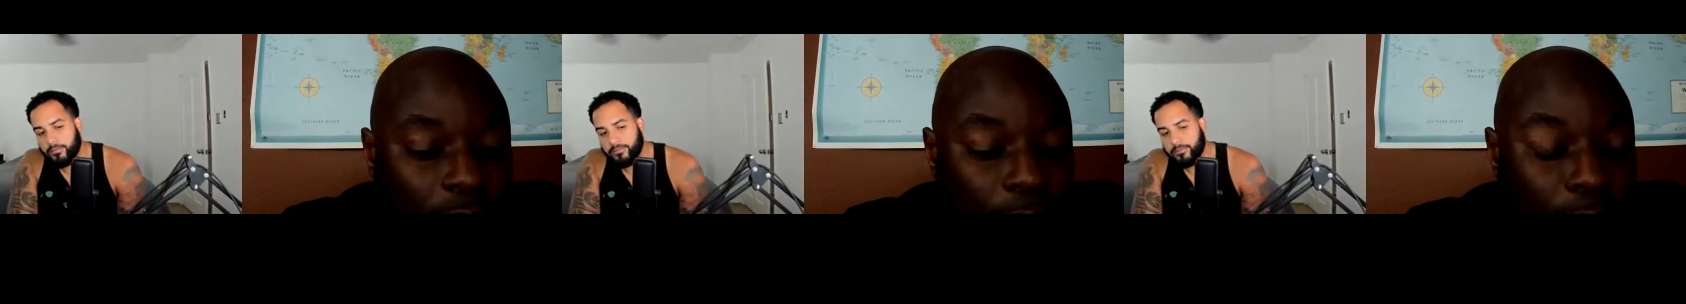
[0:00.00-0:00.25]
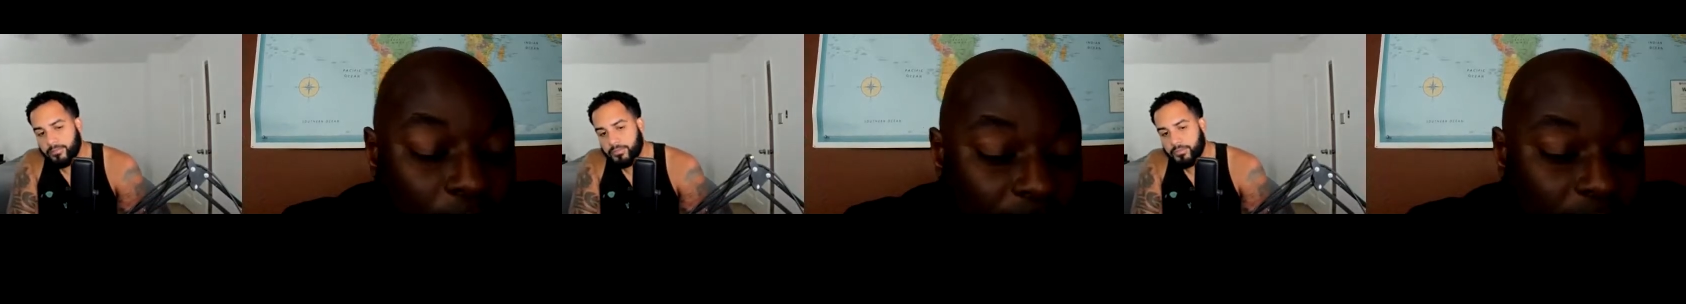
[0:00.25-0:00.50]

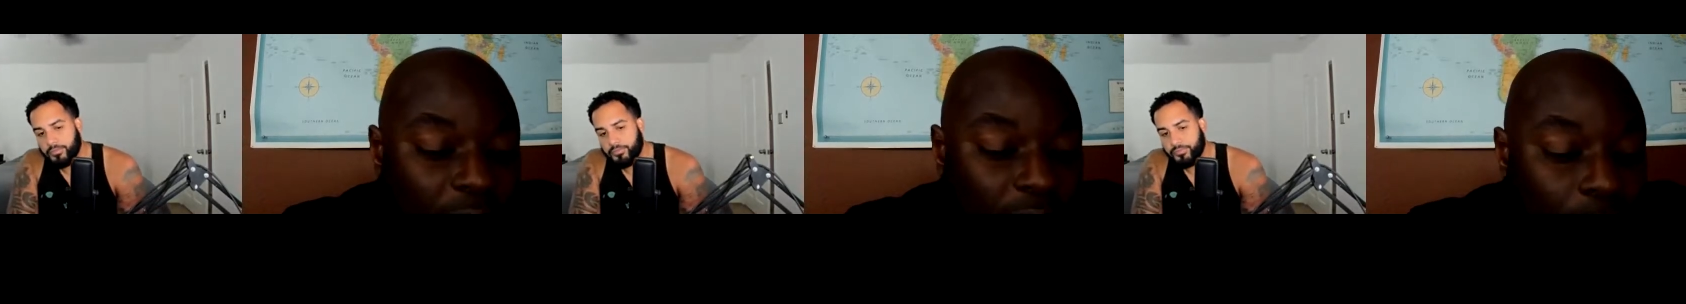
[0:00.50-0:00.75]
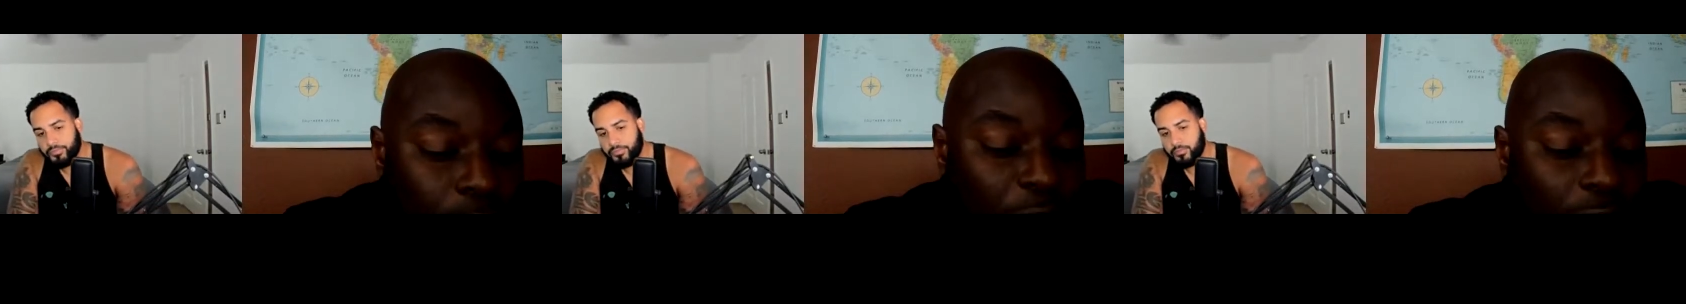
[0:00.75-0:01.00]
Speaker 1: but
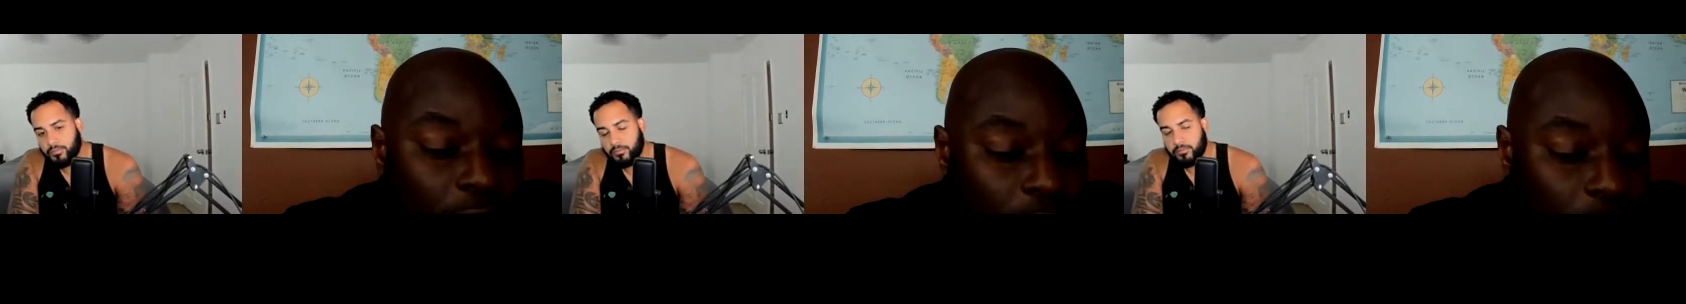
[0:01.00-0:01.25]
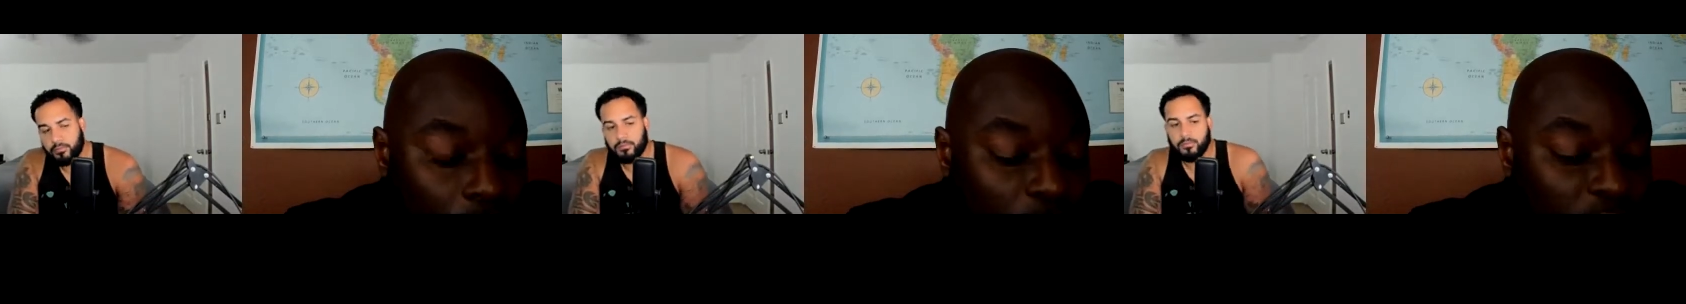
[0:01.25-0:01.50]
him breaking the
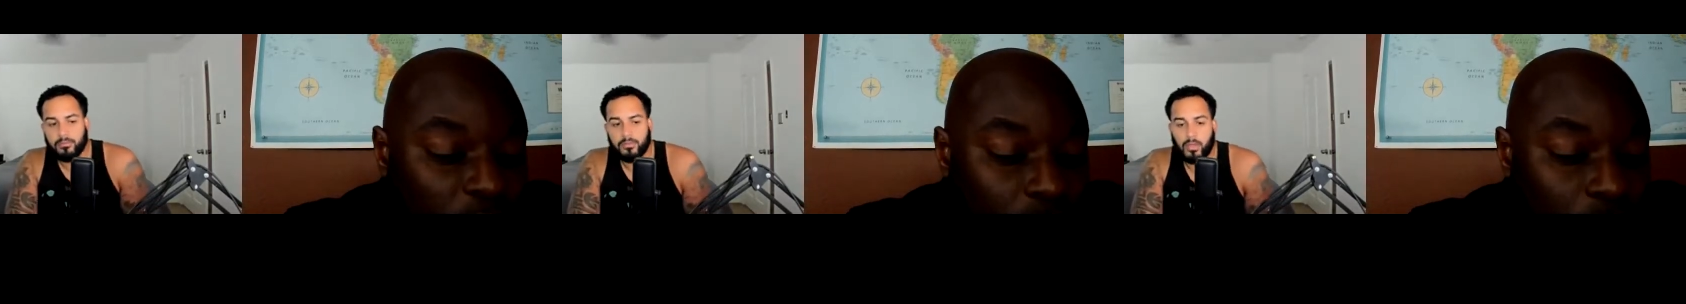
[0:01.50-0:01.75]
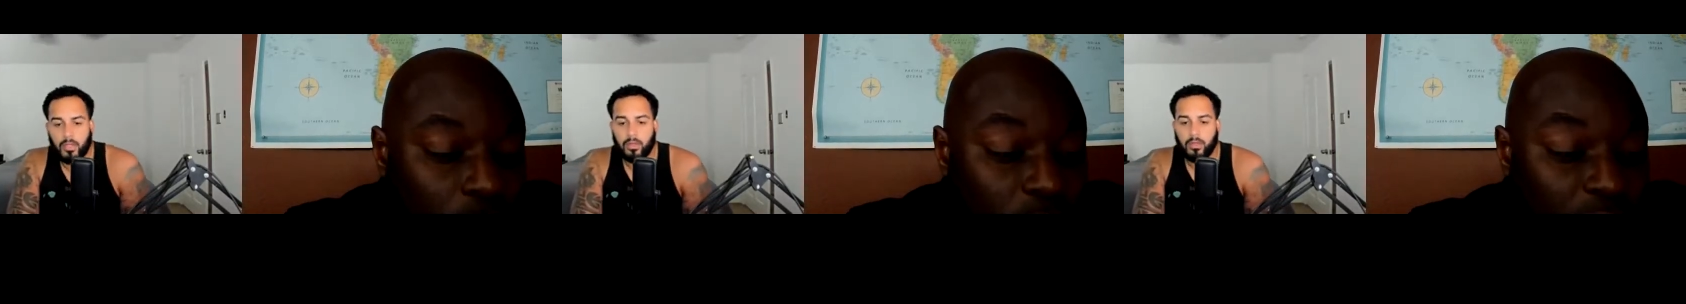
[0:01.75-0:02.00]
COVID
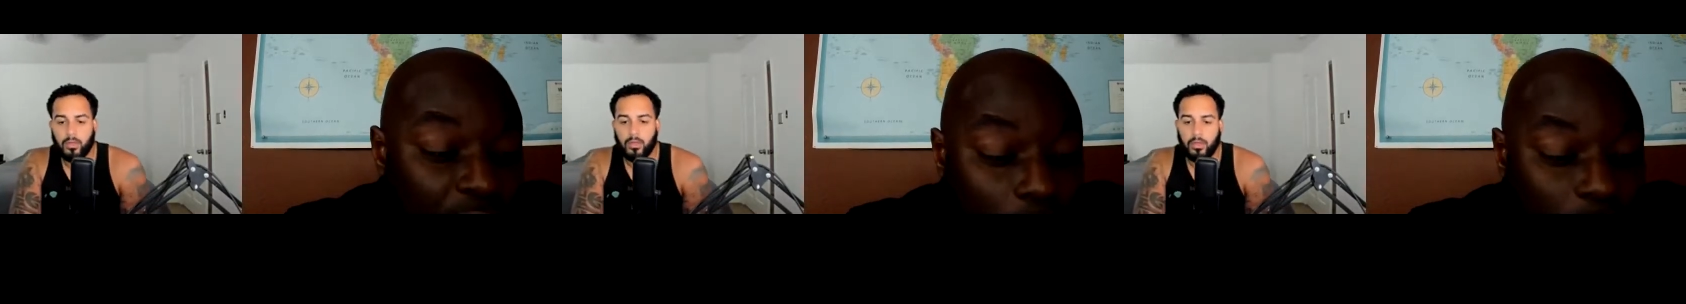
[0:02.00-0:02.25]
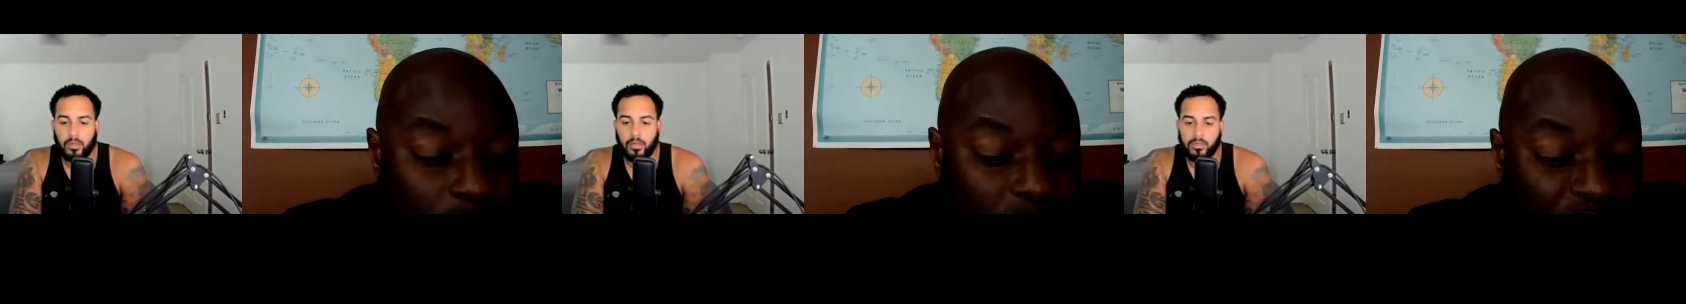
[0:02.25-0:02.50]
rules, that
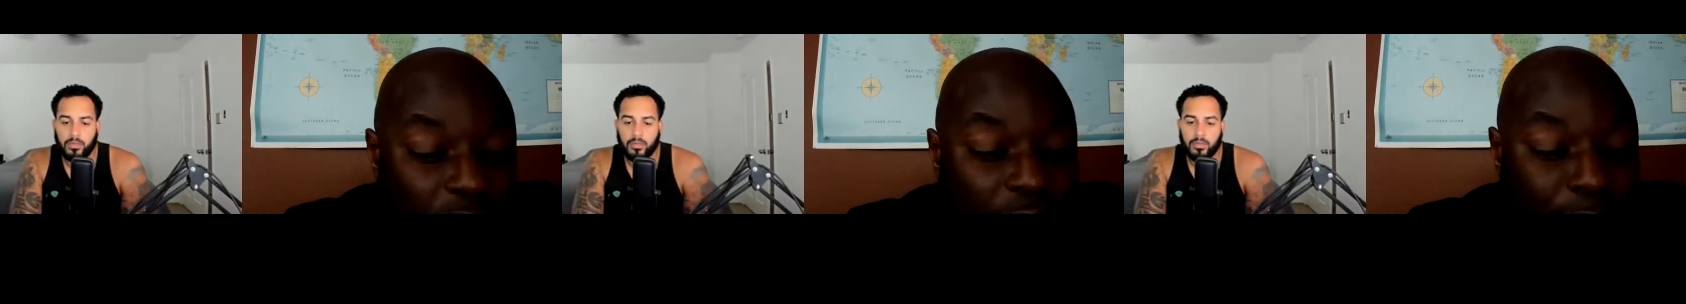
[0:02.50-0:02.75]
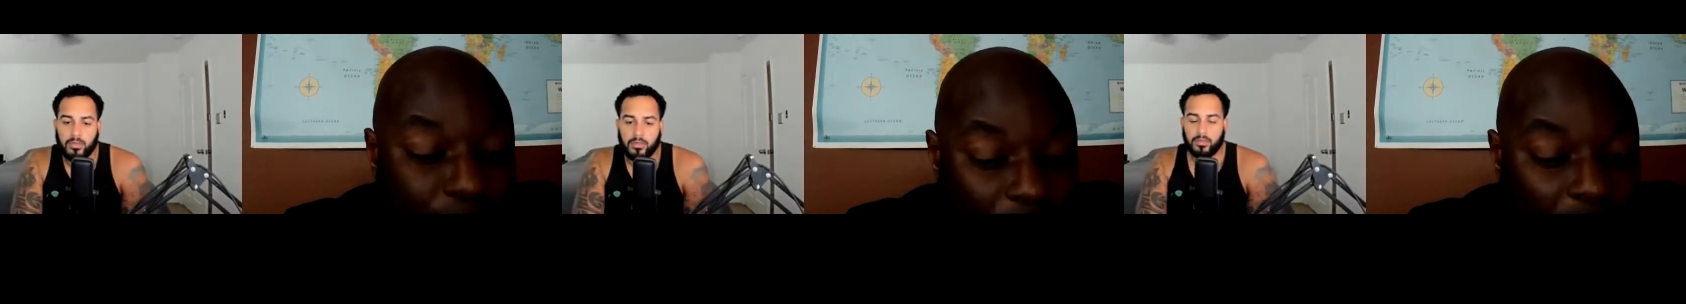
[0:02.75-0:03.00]
was very
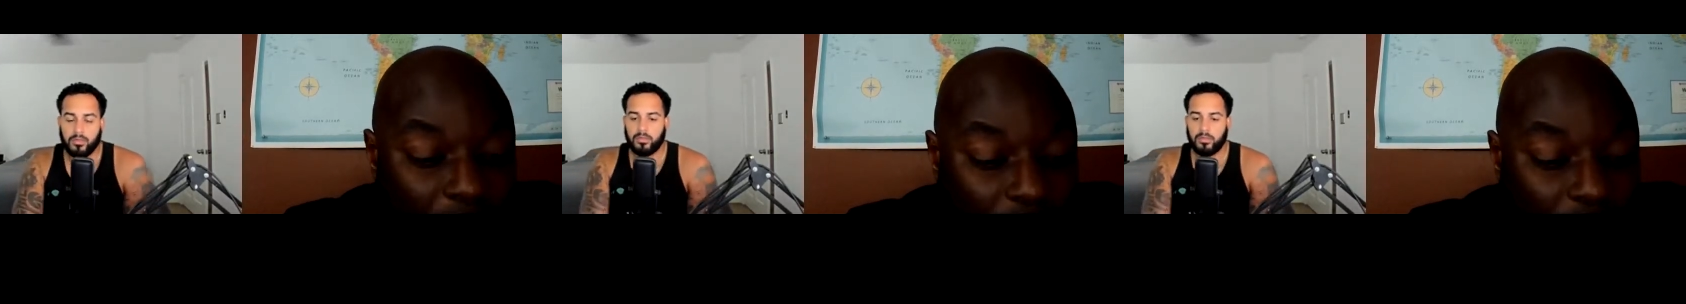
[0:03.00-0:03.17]
bad.